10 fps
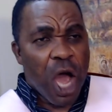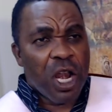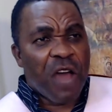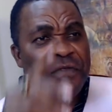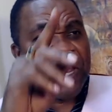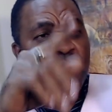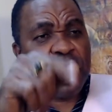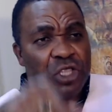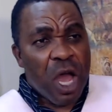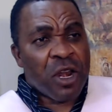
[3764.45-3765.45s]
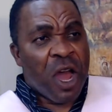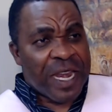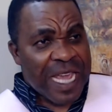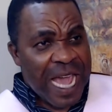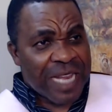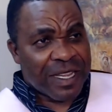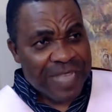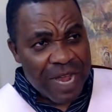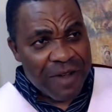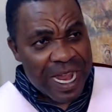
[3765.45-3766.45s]
All of it was done on the earth.
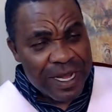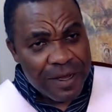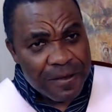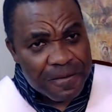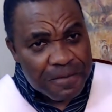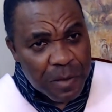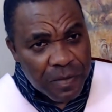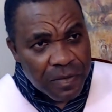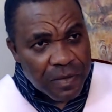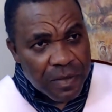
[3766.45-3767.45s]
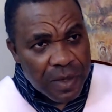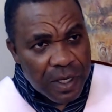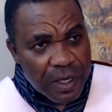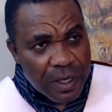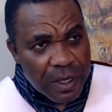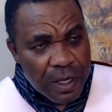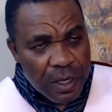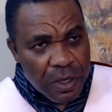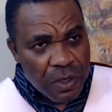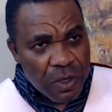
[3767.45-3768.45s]
Is that right? Yeah.
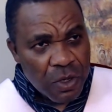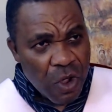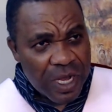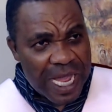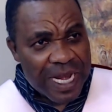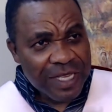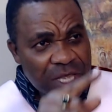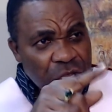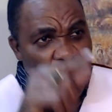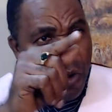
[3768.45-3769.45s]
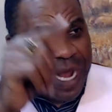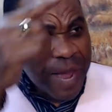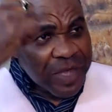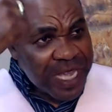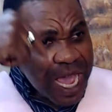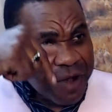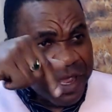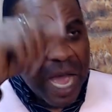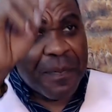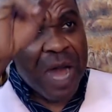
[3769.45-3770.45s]
Yes. Okay, listen to what I'm
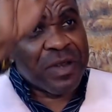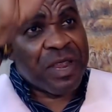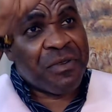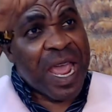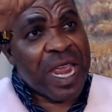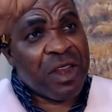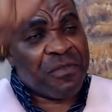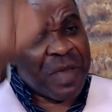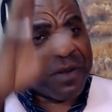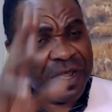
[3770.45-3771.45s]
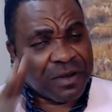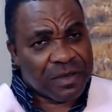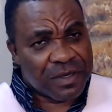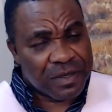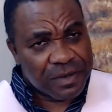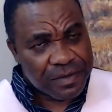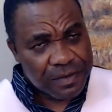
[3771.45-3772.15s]
hearing about the rain of miracles.